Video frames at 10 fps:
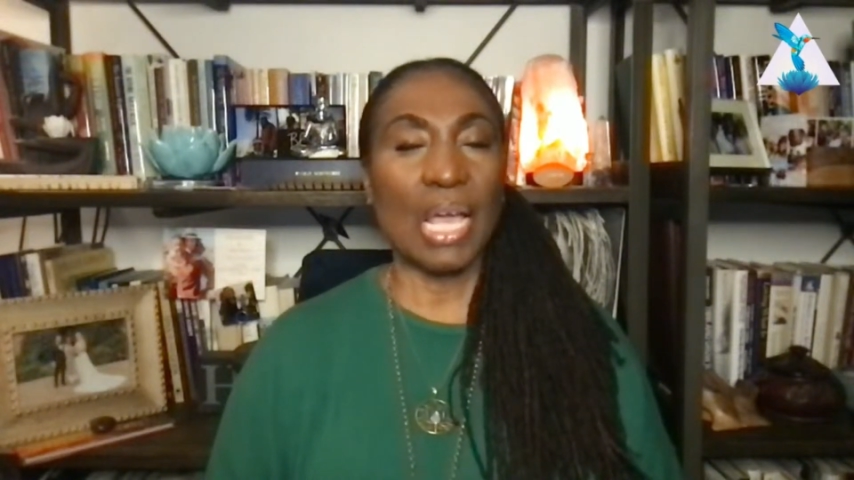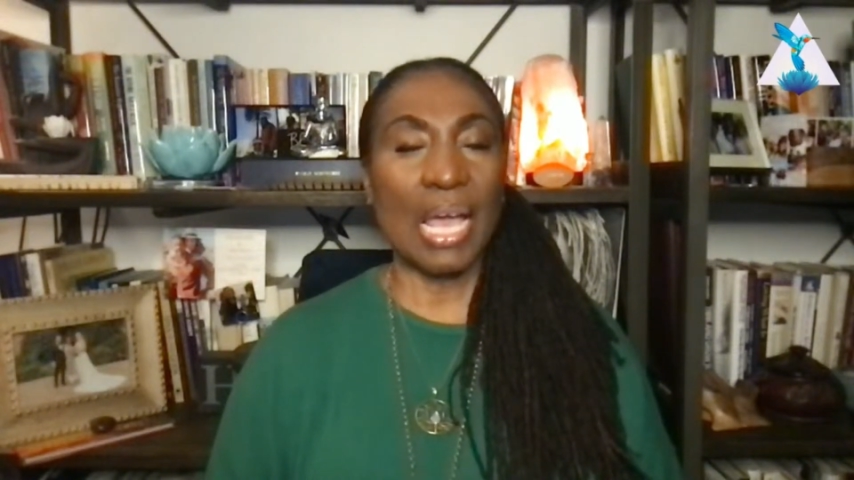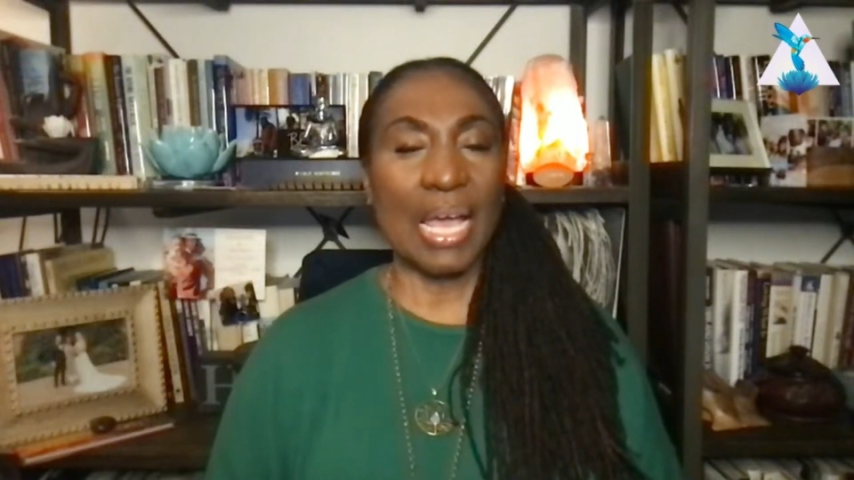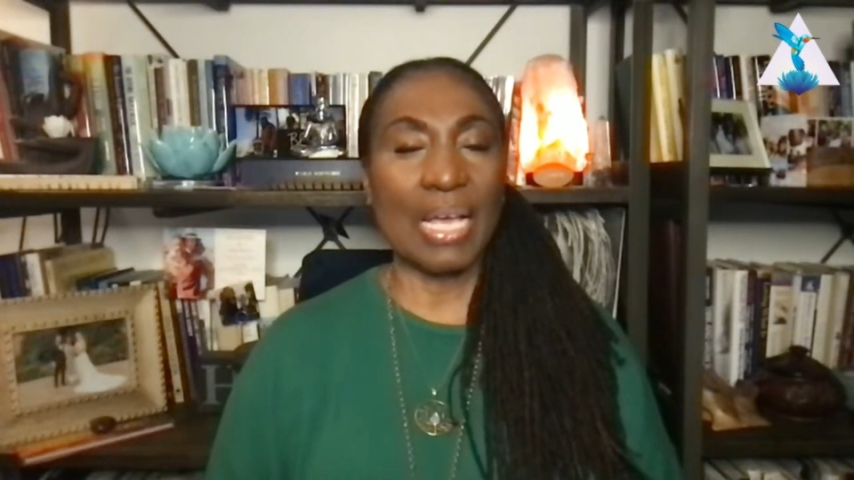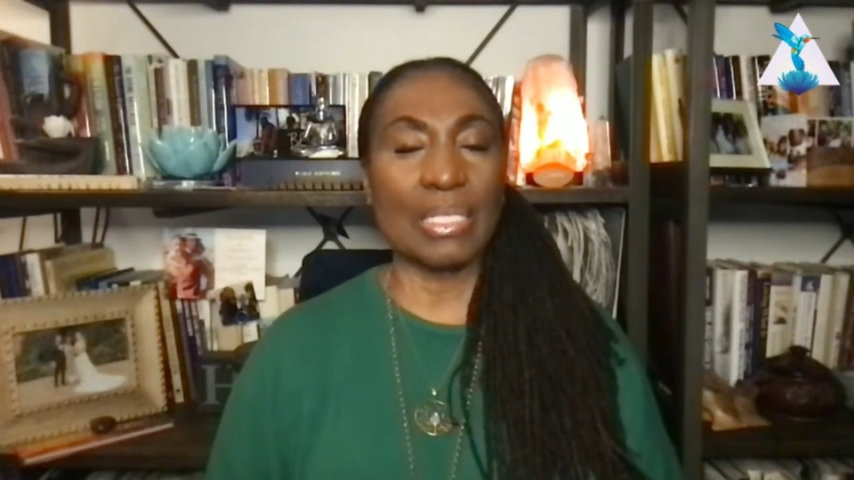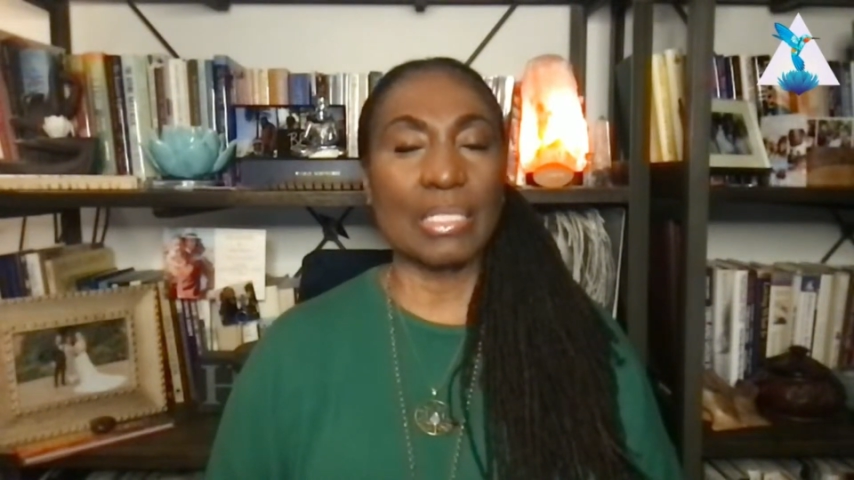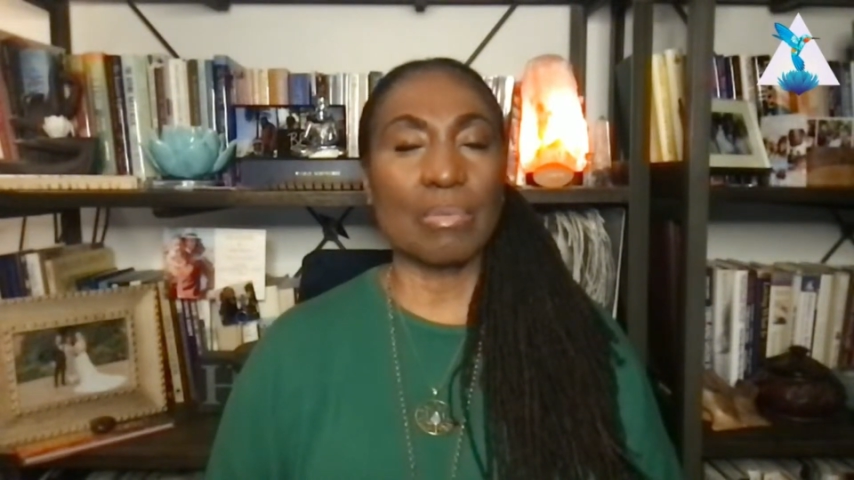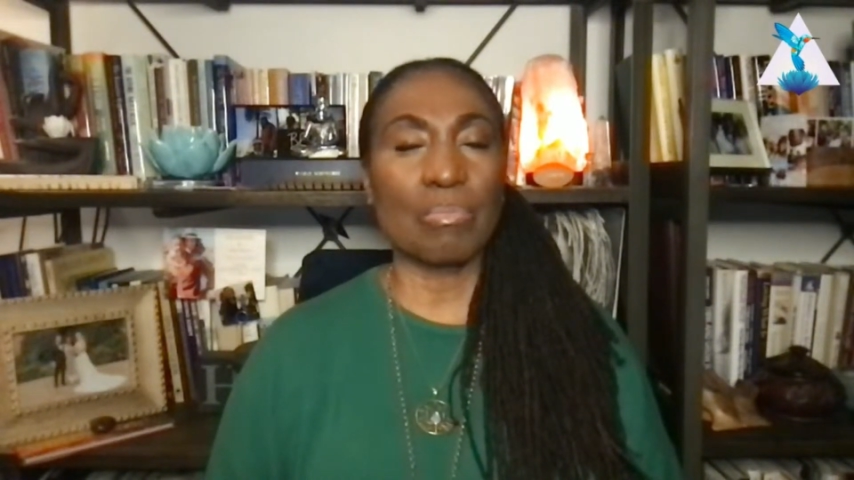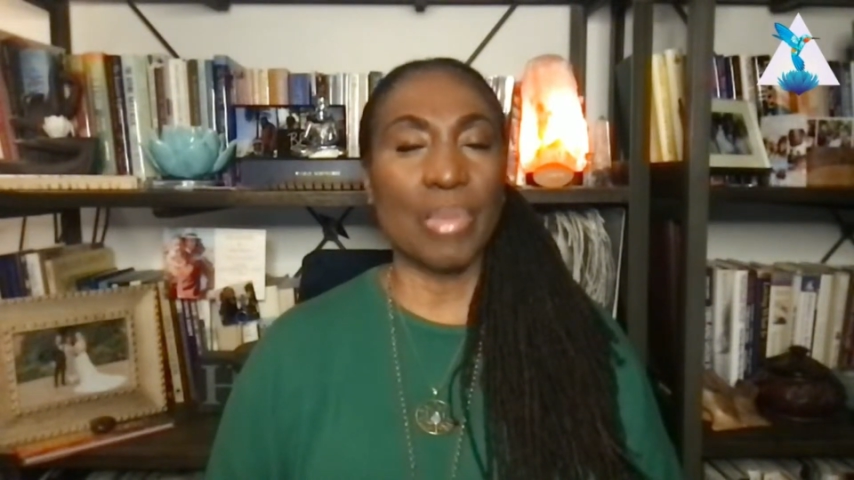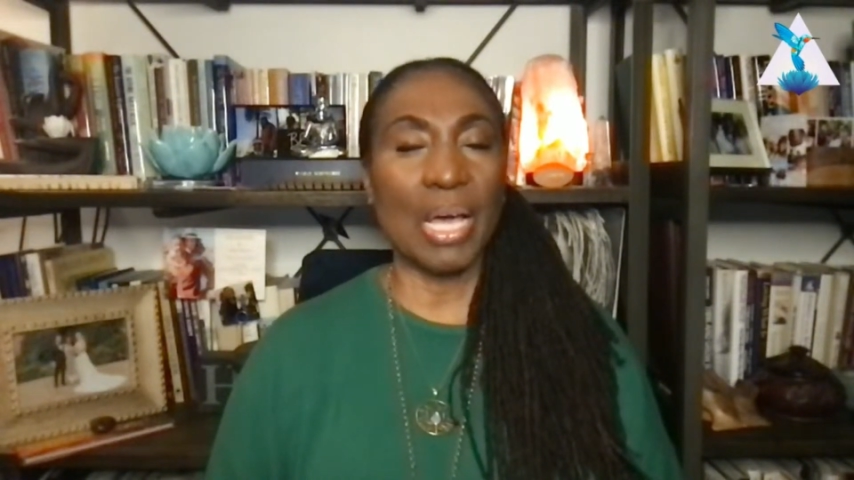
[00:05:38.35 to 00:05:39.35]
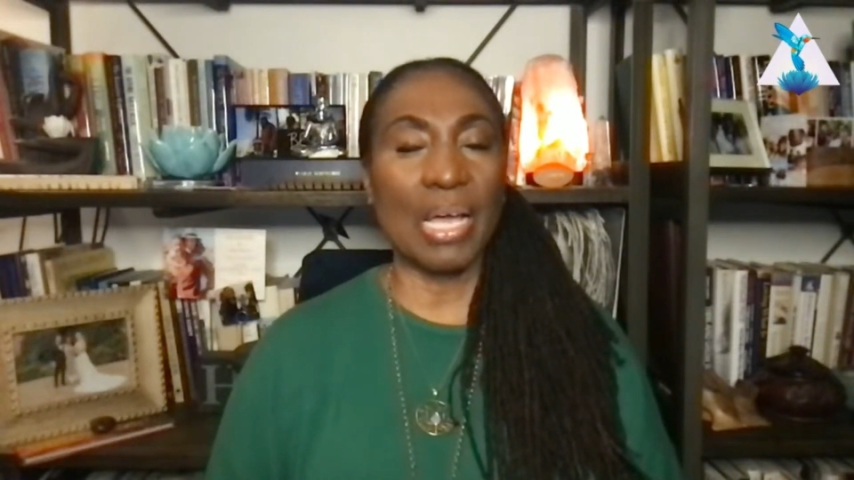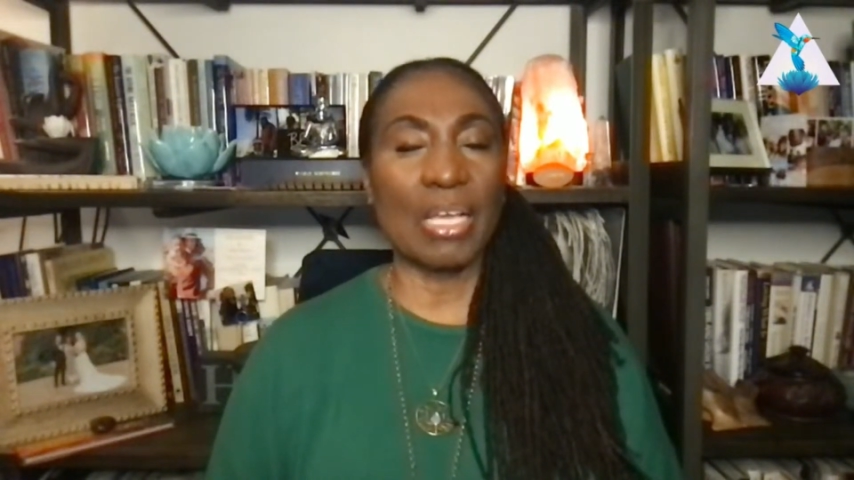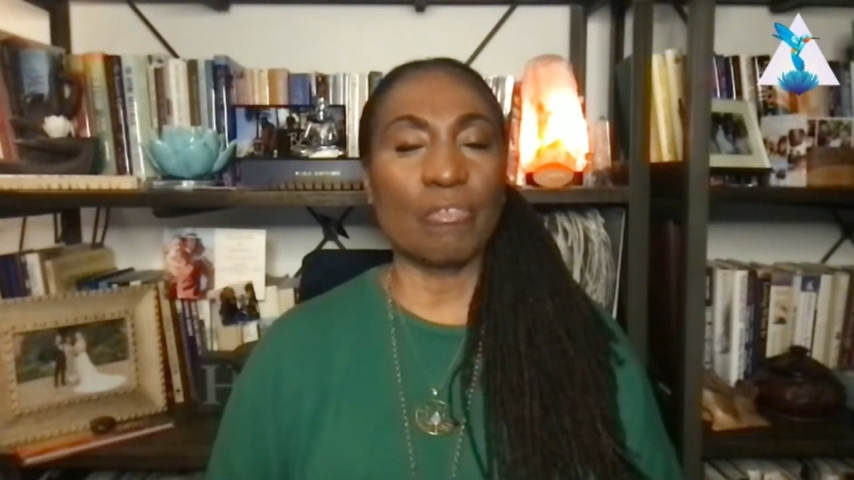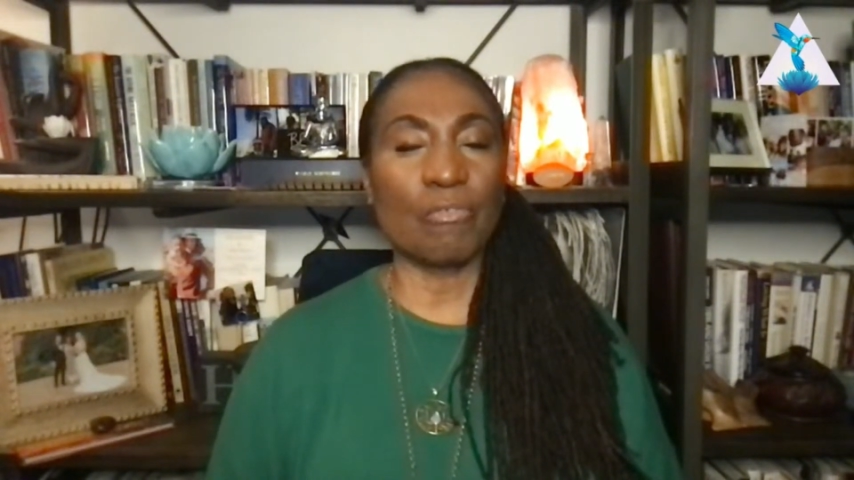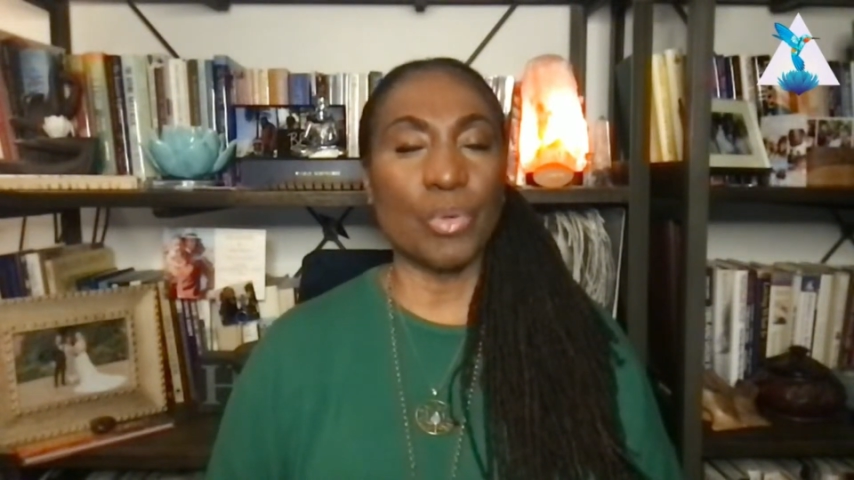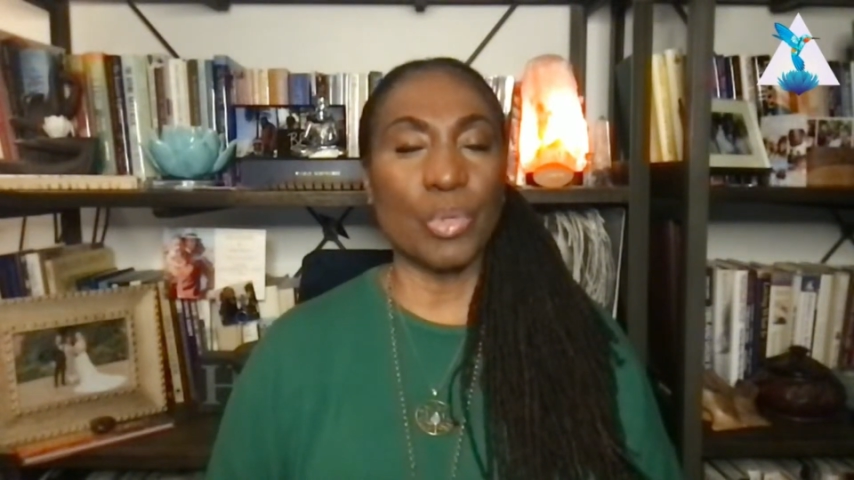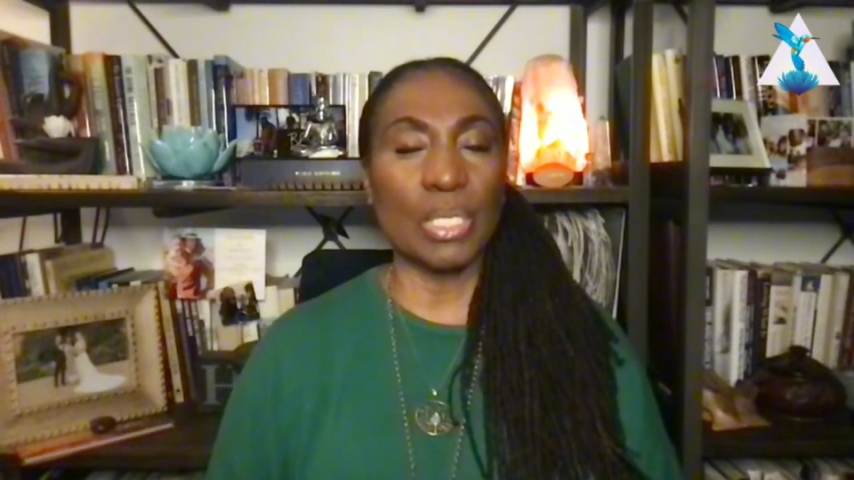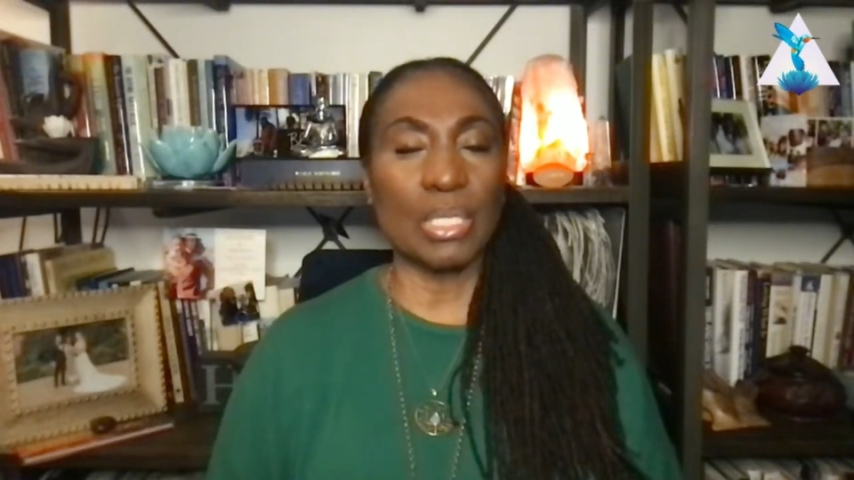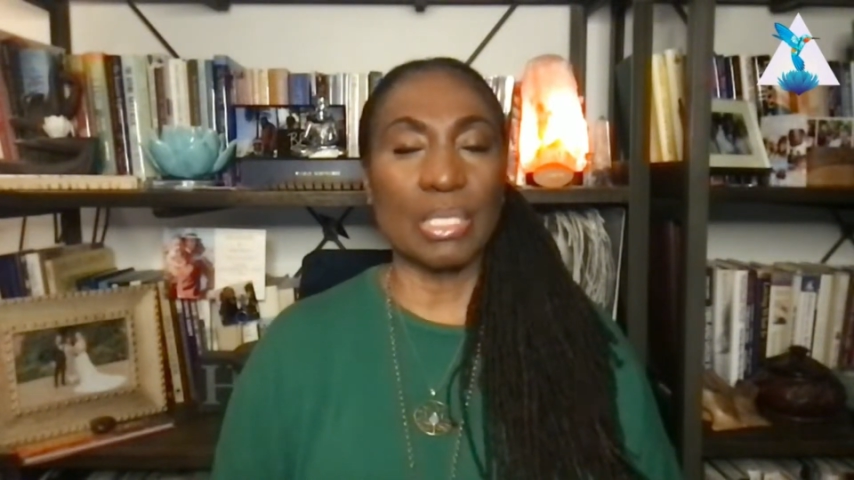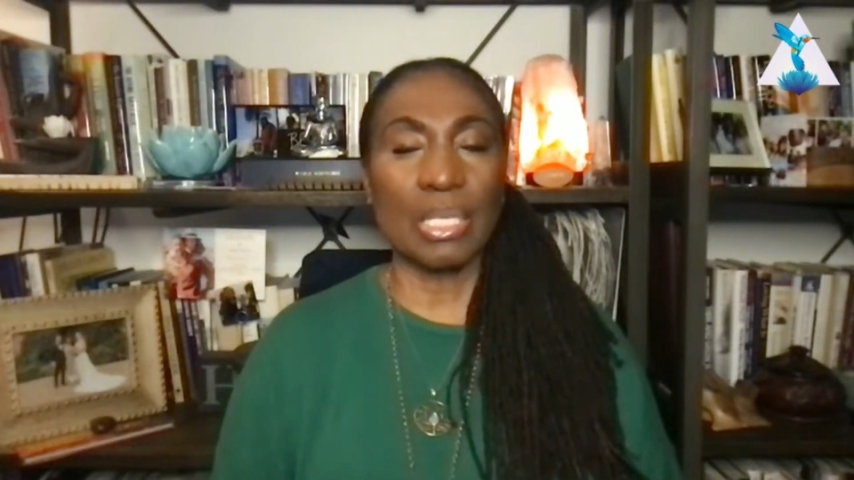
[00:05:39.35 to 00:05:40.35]
as my
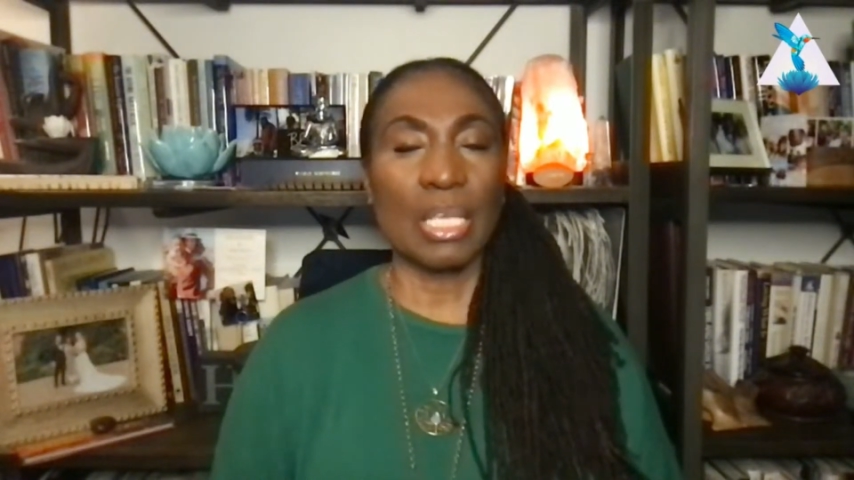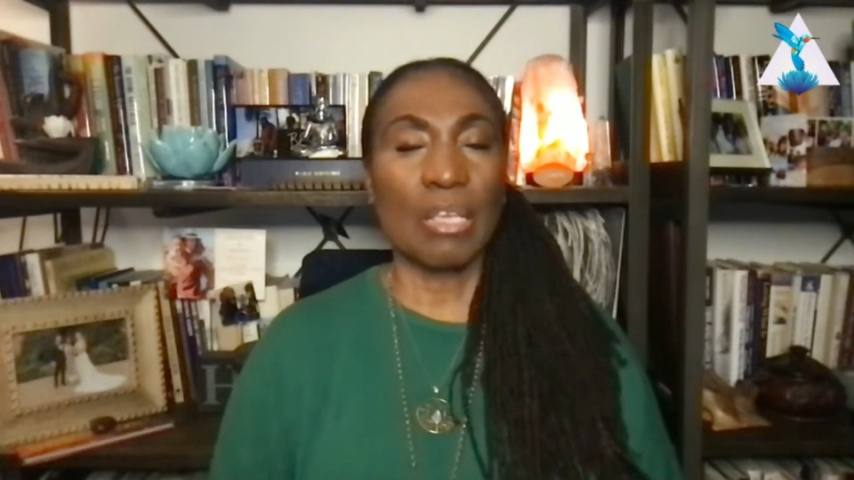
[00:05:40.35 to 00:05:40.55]
voice?